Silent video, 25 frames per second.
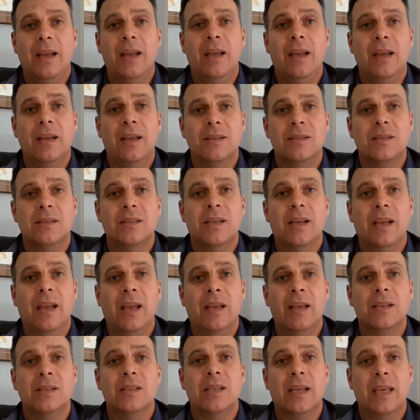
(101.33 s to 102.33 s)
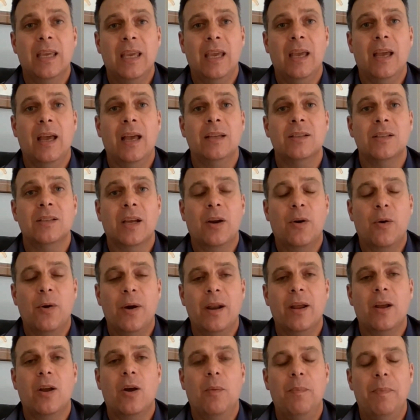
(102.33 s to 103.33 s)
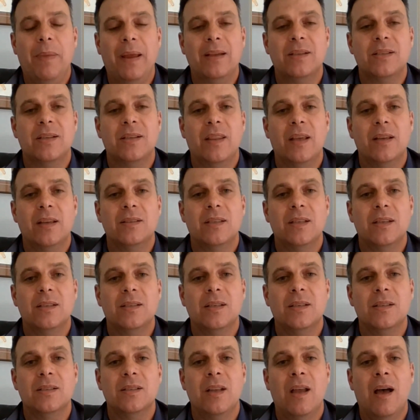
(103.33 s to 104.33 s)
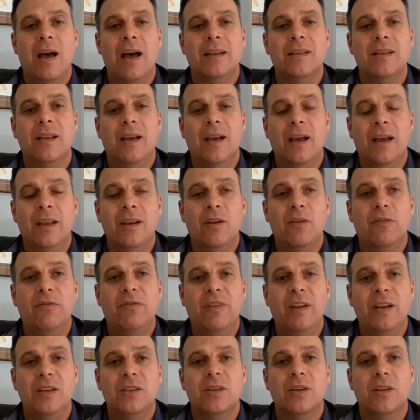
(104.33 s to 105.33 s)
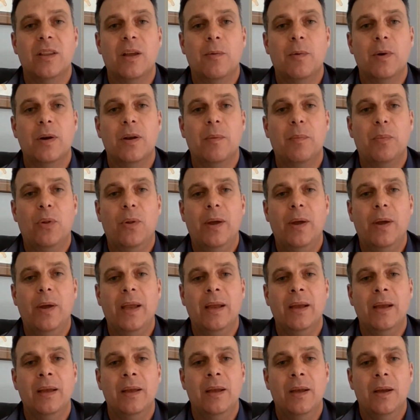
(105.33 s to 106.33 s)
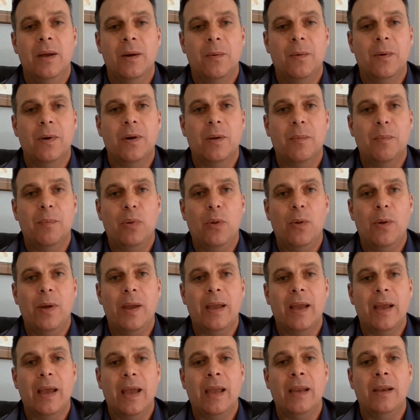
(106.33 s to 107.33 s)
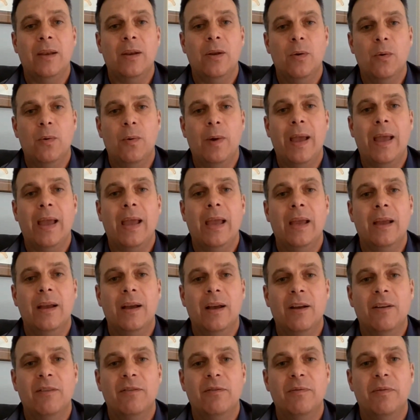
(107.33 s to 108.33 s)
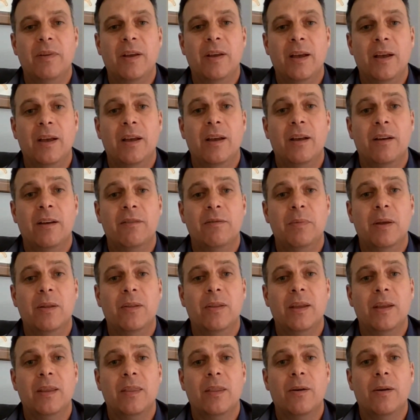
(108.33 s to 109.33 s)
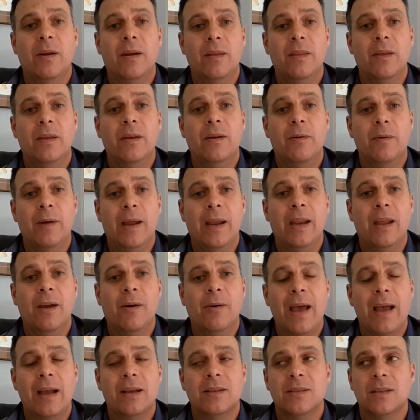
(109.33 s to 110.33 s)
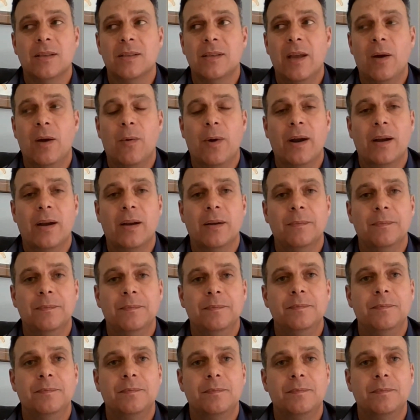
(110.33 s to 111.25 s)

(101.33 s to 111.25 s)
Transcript: is a critical piece in this. This is not a new feature that we're deploying. We're deploying a new way of building the radio and access network.